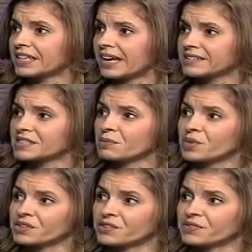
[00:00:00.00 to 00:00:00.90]
Ask them
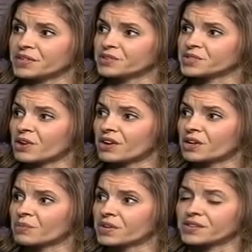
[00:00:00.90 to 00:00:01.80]
what their fears are,
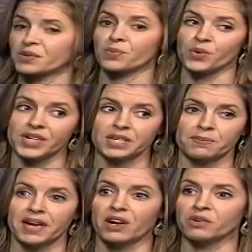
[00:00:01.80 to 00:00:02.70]
what are they worried
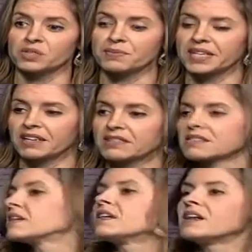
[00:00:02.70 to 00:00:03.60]
about, because
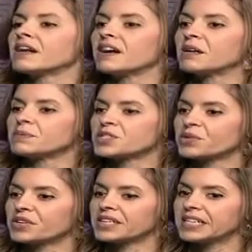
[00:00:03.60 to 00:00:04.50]

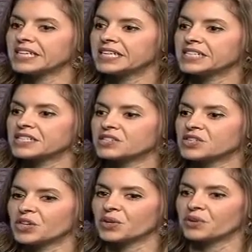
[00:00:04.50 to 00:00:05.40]
children need
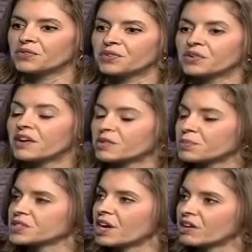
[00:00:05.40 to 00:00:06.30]
to feel
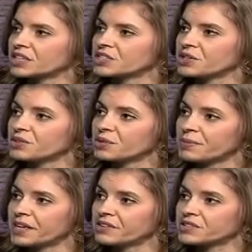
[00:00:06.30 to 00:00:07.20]
comfortable talking to their
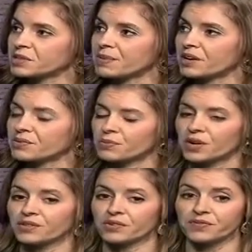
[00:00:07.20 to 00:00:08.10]
parents about
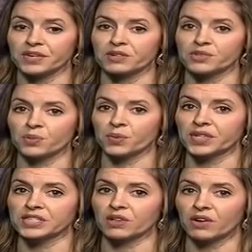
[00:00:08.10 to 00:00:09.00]
what their fears or
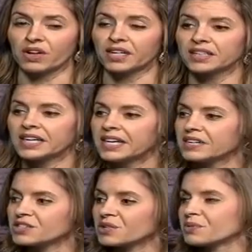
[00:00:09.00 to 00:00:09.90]
worries are.
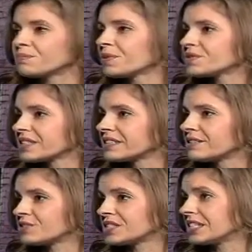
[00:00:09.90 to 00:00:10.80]
And so mostly
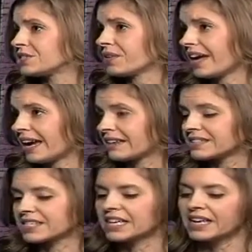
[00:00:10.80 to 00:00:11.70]
you just need to
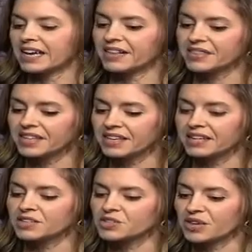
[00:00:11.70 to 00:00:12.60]
ask and
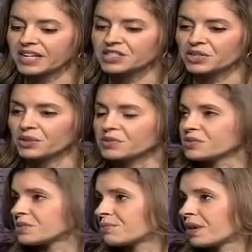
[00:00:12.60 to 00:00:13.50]
then try to do
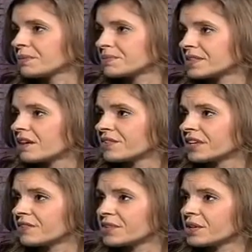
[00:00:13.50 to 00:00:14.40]
some problem solving
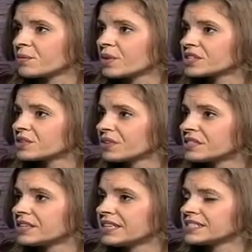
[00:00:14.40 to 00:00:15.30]
and figure out what's going to
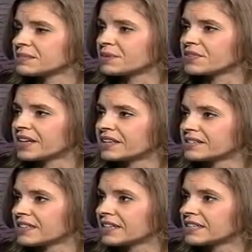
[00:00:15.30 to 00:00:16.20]
ease some of that
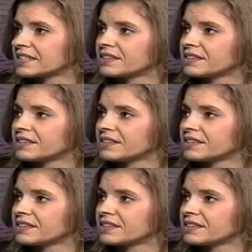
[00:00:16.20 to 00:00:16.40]
anxiety.